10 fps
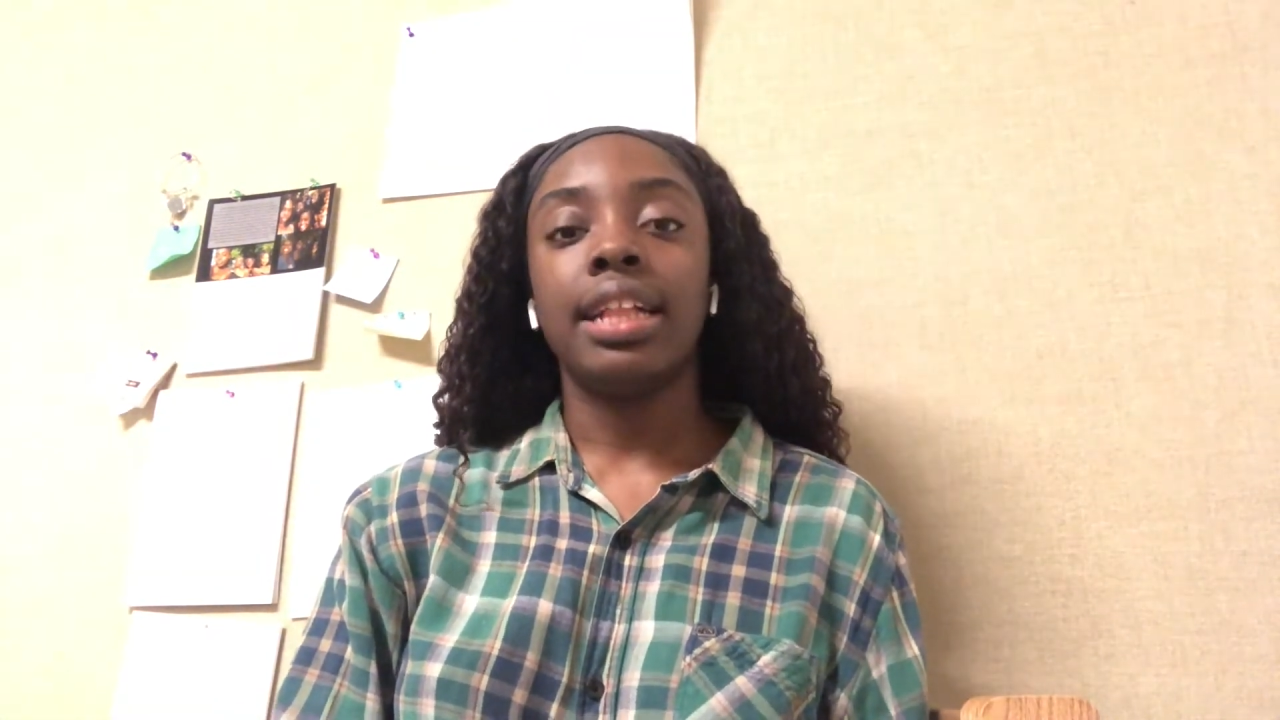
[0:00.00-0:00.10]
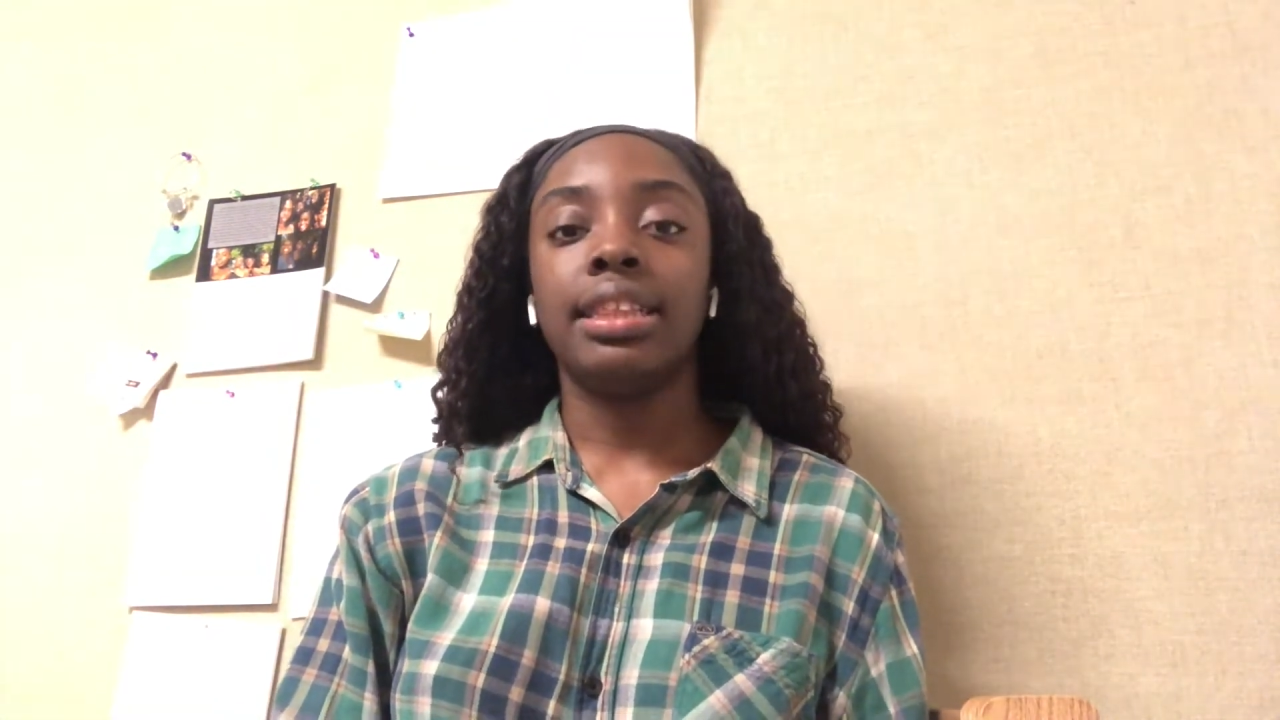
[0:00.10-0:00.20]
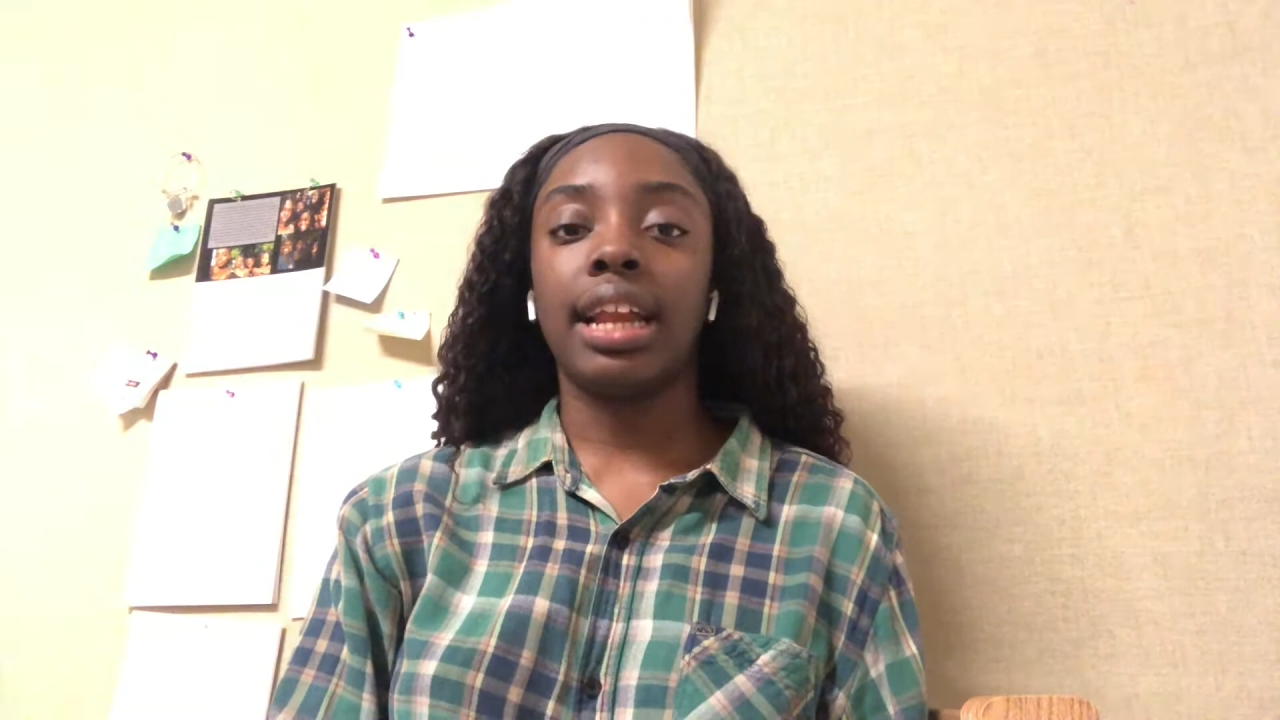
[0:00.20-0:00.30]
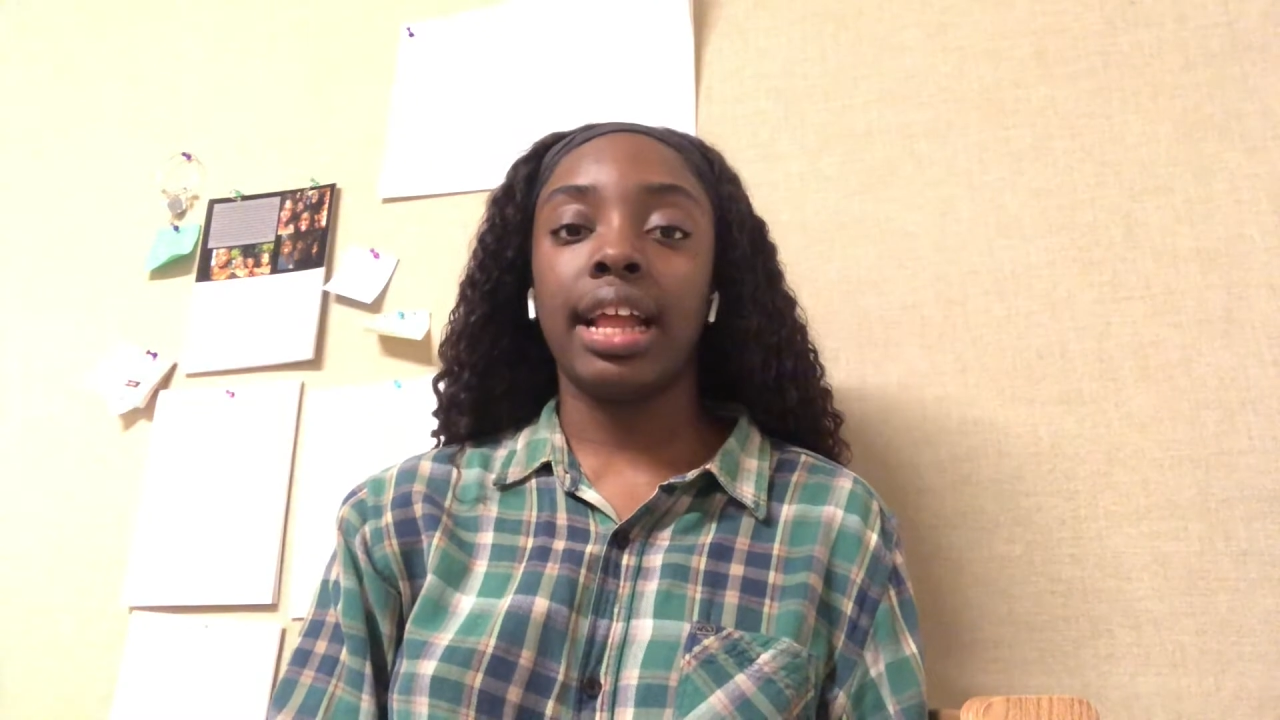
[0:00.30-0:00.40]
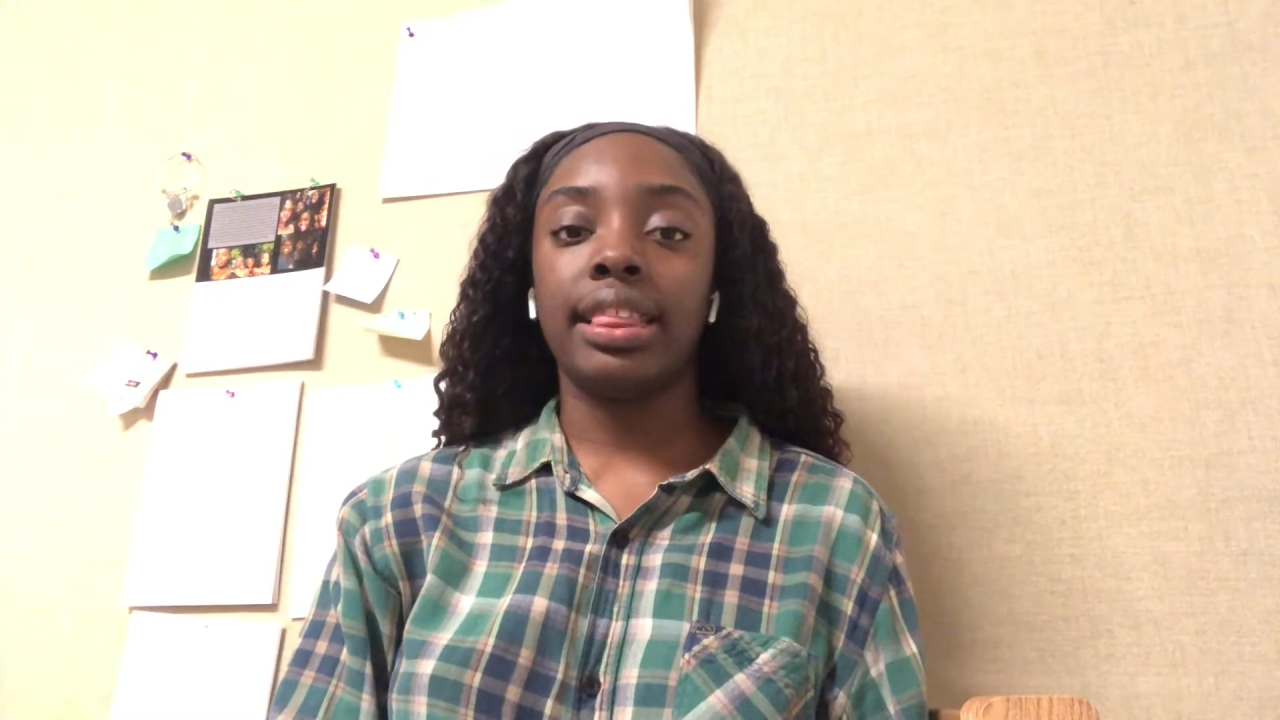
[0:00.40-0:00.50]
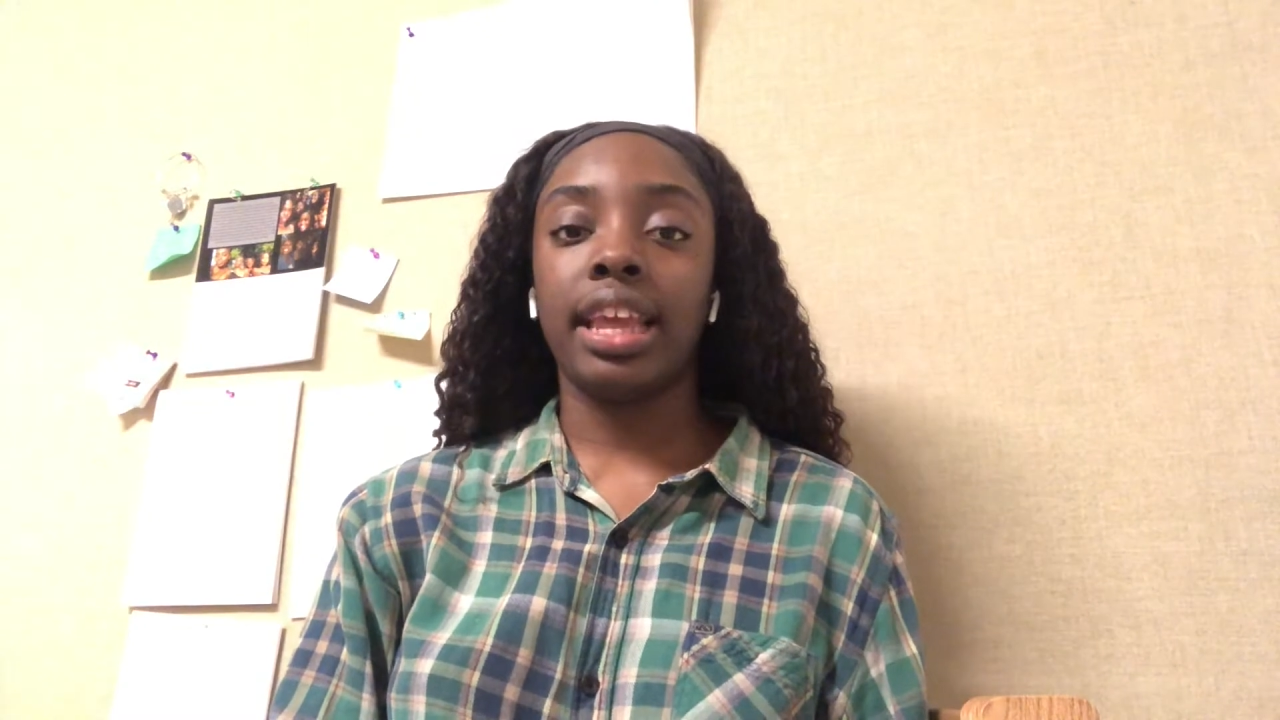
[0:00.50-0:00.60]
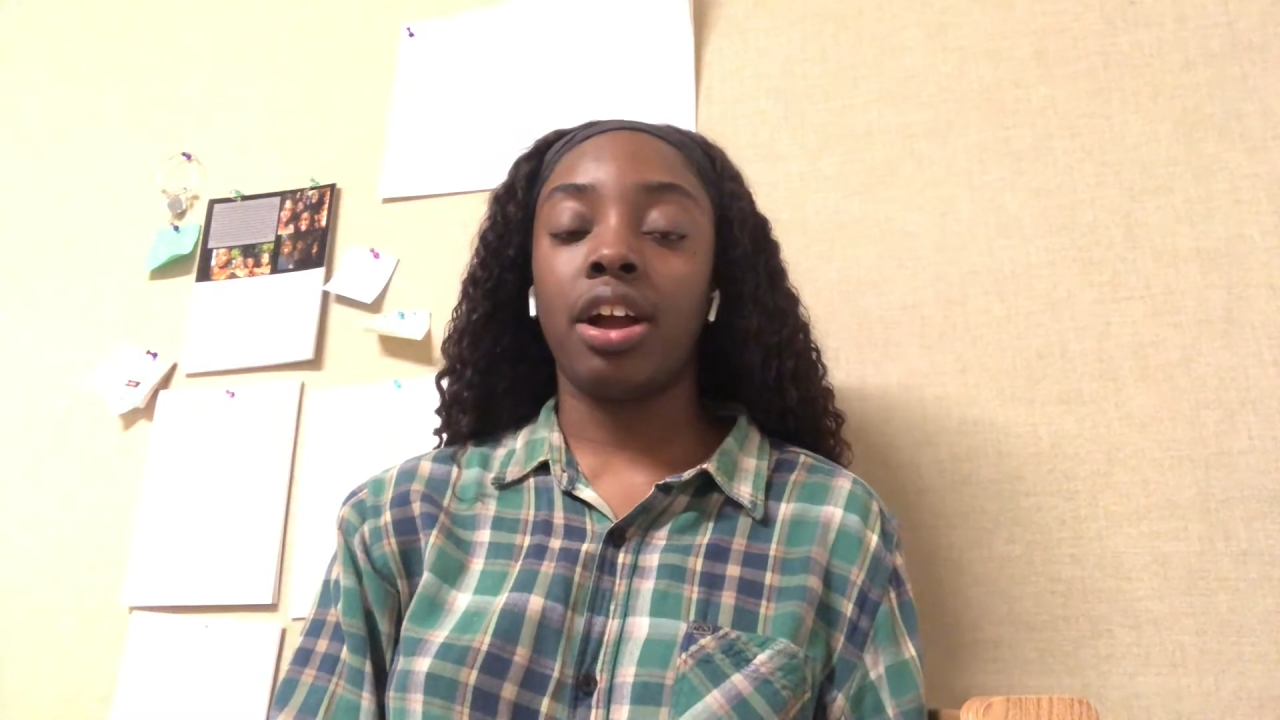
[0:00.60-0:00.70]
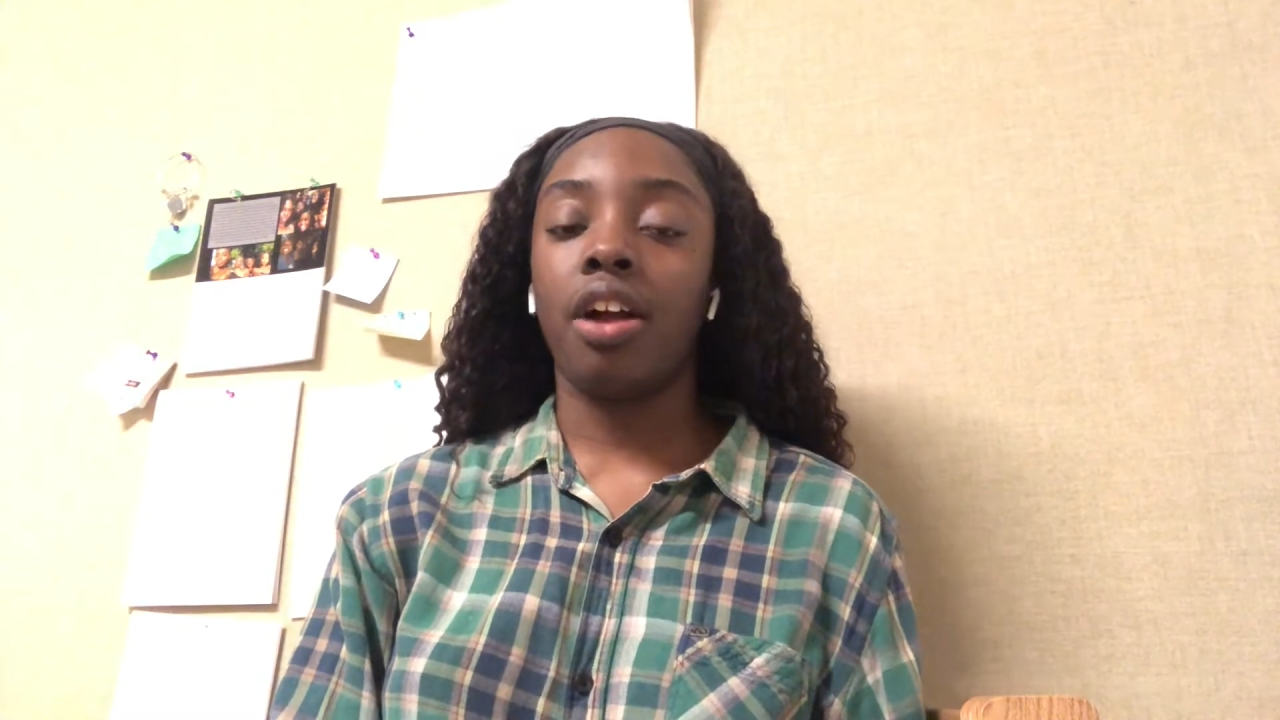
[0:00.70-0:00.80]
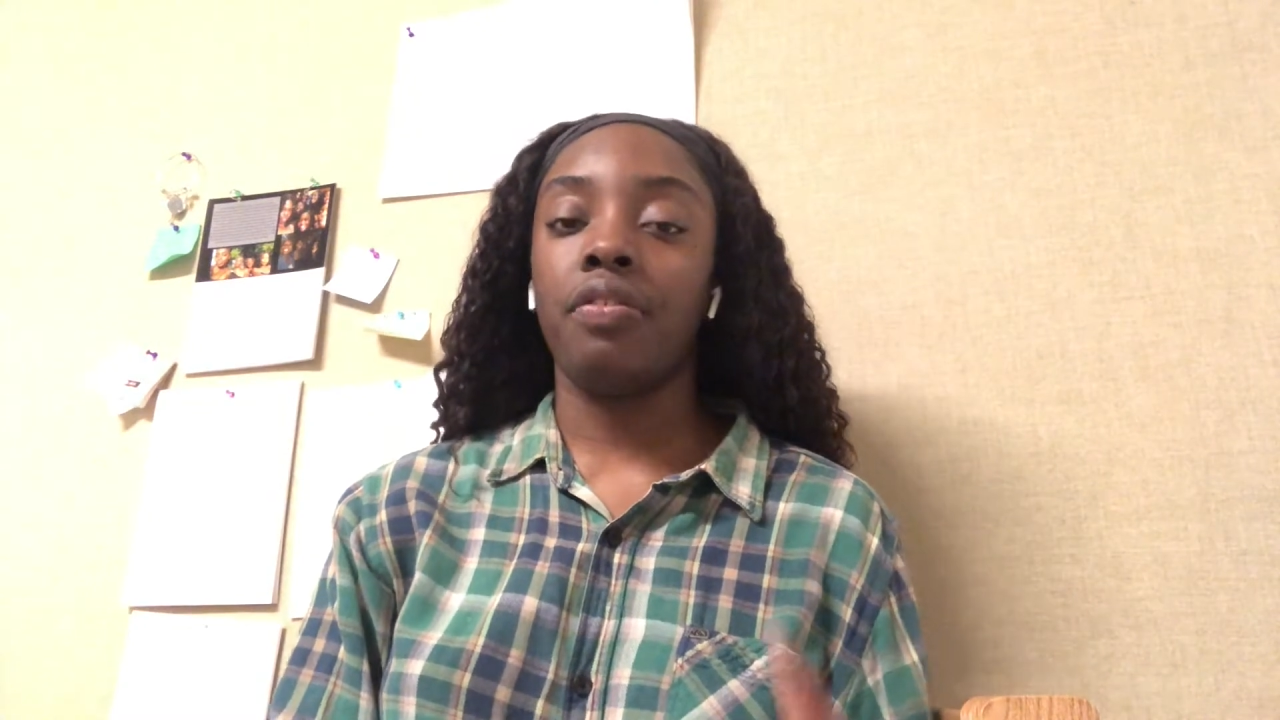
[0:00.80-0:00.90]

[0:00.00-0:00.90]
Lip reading: that I think are